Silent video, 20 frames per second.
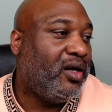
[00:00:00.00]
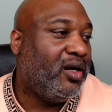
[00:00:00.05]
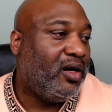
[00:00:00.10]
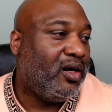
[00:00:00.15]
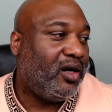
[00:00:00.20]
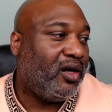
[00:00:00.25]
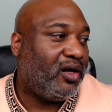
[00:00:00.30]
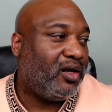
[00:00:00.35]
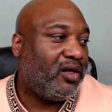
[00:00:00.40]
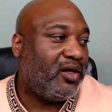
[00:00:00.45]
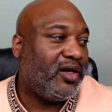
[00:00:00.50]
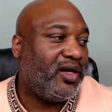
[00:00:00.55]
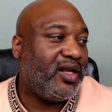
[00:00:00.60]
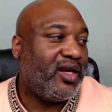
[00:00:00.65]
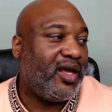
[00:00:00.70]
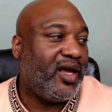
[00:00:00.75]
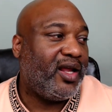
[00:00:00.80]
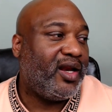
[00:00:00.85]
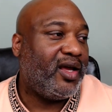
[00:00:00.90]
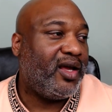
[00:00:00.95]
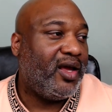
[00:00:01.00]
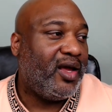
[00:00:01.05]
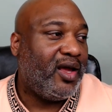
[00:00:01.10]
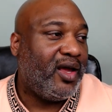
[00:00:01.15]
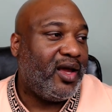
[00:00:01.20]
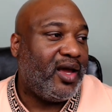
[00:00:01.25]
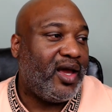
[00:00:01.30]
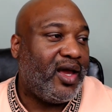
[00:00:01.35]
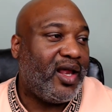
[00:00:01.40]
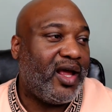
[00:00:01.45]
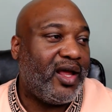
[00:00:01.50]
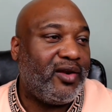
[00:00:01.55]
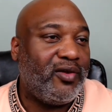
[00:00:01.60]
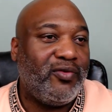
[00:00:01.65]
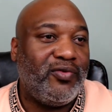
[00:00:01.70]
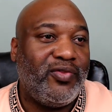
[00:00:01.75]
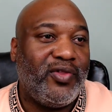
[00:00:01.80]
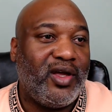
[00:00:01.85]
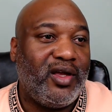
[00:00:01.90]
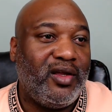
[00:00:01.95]
uh, looking at it. And I do
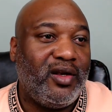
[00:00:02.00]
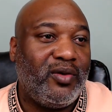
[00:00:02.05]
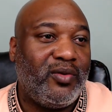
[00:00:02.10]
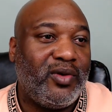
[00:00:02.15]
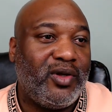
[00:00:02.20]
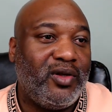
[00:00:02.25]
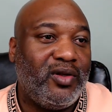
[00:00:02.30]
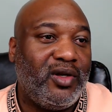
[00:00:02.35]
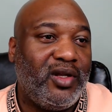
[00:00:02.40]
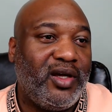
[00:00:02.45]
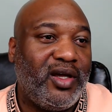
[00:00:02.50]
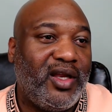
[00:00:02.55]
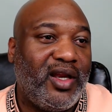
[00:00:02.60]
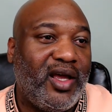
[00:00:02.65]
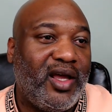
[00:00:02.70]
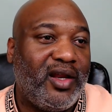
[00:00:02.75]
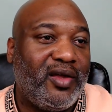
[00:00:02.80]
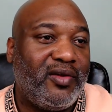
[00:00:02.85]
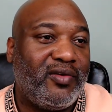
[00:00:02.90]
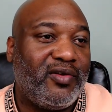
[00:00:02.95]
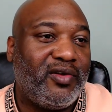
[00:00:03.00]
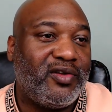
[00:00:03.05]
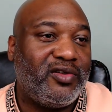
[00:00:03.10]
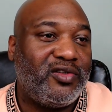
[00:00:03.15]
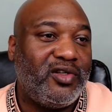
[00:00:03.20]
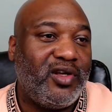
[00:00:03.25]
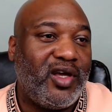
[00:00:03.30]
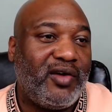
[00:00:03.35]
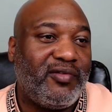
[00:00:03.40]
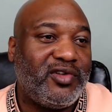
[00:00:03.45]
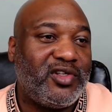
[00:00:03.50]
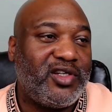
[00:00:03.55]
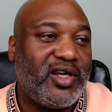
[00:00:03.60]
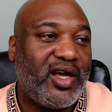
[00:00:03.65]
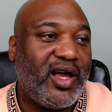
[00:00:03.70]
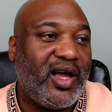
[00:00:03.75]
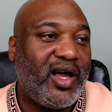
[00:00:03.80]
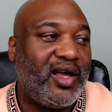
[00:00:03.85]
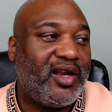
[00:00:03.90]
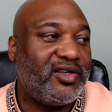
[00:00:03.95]
think, you know, when you're looking at it, you're, you have a
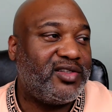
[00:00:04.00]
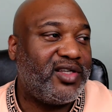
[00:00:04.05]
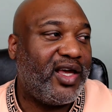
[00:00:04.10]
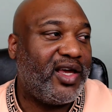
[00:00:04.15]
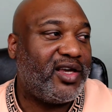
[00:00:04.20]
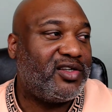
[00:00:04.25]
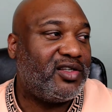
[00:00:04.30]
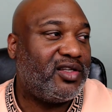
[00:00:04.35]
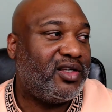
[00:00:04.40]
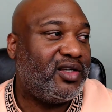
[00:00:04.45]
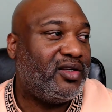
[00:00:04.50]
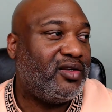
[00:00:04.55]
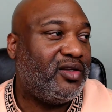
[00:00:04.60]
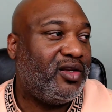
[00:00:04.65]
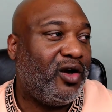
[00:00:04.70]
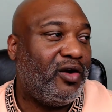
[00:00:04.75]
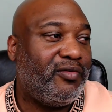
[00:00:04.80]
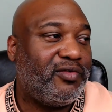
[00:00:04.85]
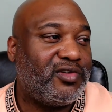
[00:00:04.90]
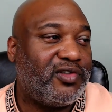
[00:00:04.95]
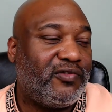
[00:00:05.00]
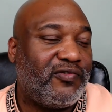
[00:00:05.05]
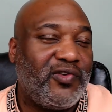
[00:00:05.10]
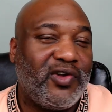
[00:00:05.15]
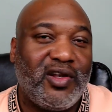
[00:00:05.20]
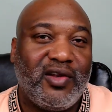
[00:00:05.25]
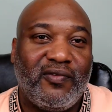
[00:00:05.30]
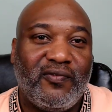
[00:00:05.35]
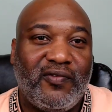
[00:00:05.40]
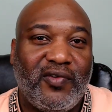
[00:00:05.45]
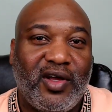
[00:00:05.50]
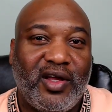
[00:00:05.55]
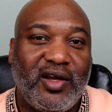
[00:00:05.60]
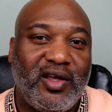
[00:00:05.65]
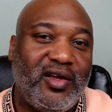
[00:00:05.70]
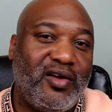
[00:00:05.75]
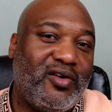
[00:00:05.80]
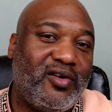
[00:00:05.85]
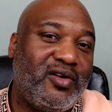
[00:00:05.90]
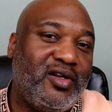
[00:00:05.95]
child that's actually nervous or feeling
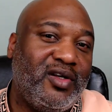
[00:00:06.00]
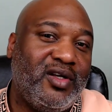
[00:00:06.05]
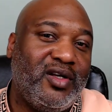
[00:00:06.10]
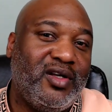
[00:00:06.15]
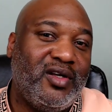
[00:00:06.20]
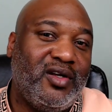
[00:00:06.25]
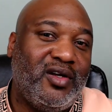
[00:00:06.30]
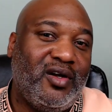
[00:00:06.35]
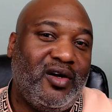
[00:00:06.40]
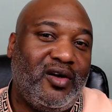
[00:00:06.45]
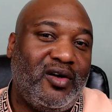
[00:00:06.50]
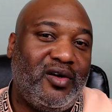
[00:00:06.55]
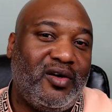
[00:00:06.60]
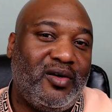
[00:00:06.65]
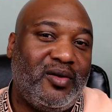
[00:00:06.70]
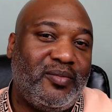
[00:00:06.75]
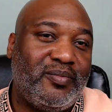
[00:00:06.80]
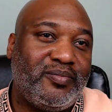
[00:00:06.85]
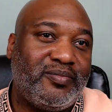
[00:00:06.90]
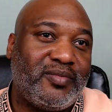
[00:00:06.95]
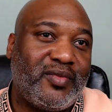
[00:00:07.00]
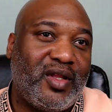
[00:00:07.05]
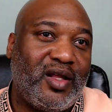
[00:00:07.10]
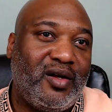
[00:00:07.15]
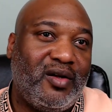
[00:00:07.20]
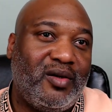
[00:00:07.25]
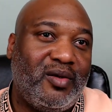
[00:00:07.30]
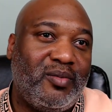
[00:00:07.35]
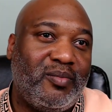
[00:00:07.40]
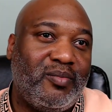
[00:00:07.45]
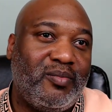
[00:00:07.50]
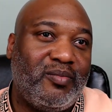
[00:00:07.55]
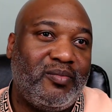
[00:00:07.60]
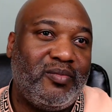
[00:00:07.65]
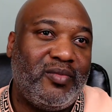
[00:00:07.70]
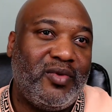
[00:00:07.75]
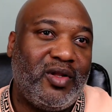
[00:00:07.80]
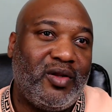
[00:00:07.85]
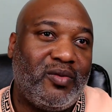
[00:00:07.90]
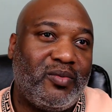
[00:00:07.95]
funny or, um, uh,
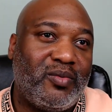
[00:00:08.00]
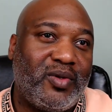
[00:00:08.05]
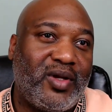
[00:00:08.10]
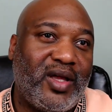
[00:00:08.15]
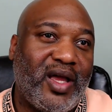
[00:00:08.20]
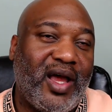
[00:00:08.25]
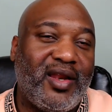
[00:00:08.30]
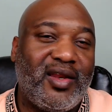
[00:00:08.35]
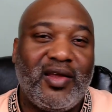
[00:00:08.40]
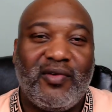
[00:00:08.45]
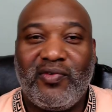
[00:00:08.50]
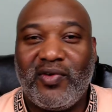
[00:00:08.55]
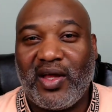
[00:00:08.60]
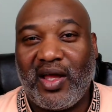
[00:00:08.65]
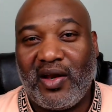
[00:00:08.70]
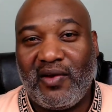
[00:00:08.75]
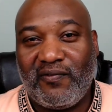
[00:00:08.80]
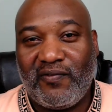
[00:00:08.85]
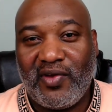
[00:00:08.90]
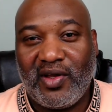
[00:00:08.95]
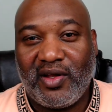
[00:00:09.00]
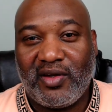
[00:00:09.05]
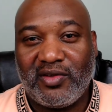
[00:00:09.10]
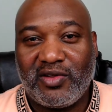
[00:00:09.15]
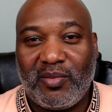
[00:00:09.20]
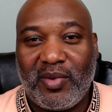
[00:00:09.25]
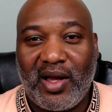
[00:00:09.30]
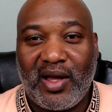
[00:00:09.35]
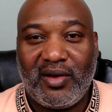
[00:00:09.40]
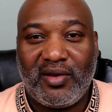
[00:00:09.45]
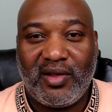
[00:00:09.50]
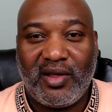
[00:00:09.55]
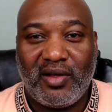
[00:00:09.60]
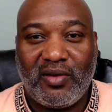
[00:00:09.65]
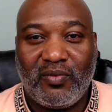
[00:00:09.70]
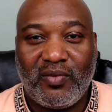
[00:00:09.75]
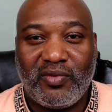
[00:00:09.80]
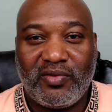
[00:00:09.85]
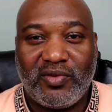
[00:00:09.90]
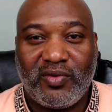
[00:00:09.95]
you know, got different kind of feelings about
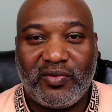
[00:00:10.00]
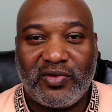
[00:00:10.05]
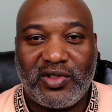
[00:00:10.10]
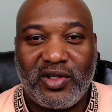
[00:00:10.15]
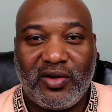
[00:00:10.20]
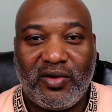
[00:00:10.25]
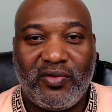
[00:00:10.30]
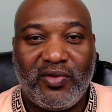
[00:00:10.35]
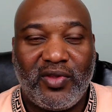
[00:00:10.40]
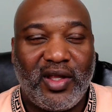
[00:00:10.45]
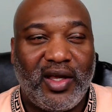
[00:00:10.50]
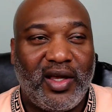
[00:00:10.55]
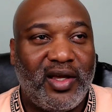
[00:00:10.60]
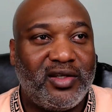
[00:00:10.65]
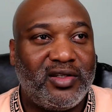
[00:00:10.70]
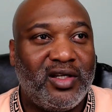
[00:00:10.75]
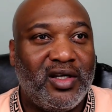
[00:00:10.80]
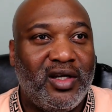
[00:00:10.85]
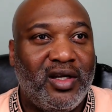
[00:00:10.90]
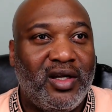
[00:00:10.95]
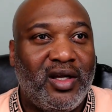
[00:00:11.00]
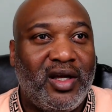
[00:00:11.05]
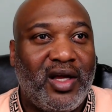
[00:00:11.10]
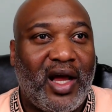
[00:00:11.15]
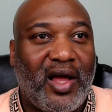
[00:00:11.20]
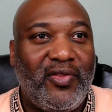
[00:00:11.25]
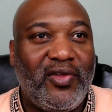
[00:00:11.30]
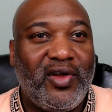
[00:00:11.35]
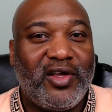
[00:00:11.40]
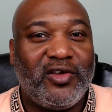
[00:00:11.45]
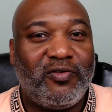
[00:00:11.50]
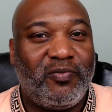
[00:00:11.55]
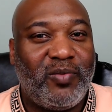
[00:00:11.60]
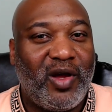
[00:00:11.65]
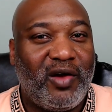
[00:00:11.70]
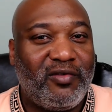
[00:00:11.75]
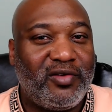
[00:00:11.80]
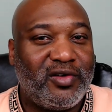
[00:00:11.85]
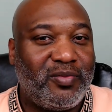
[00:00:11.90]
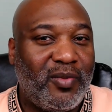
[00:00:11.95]
dealing with, with certain things. I think it's
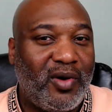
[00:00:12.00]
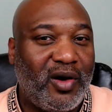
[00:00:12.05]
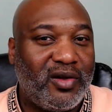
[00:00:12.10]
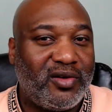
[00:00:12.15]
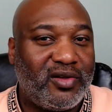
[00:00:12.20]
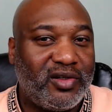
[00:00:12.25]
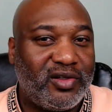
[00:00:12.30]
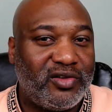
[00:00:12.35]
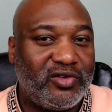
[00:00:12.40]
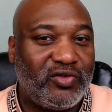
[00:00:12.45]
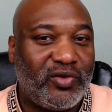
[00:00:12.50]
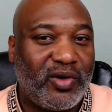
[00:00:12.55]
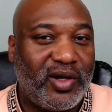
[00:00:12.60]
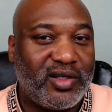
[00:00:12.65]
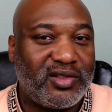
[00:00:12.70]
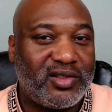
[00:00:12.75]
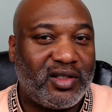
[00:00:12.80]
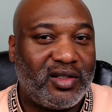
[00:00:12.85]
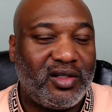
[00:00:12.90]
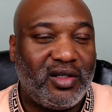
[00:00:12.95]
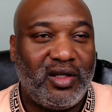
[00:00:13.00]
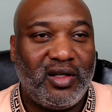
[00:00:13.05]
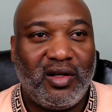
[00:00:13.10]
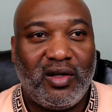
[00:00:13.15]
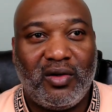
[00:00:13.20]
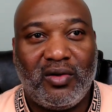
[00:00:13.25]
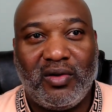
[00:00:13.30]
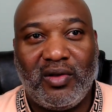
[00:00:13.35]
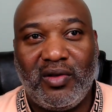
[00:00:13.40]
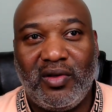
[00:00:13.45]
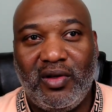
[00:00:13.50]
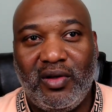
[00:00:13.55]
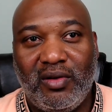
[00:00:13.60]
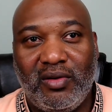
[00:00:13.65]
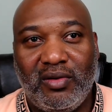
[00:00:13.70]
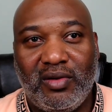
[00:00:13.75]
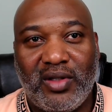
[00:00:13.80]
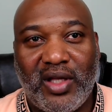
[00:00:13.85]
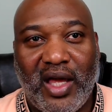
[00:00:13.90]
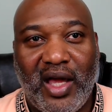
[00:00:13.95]
very smart to address it, you know, and
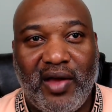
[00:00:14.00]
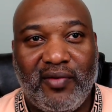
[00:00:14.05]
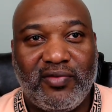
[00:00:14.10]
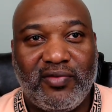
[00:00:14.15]
you have